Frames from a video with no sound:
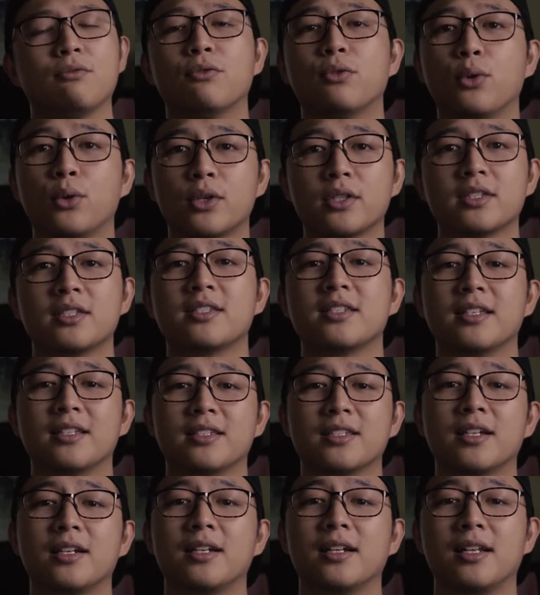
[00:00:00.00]
focuses
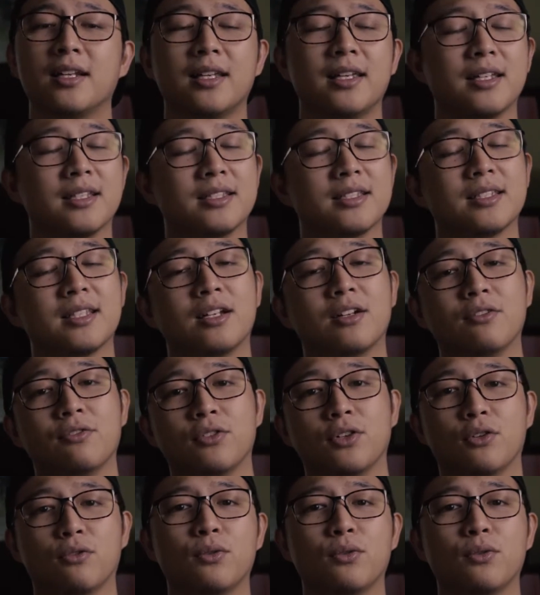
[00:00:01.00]
internally instead of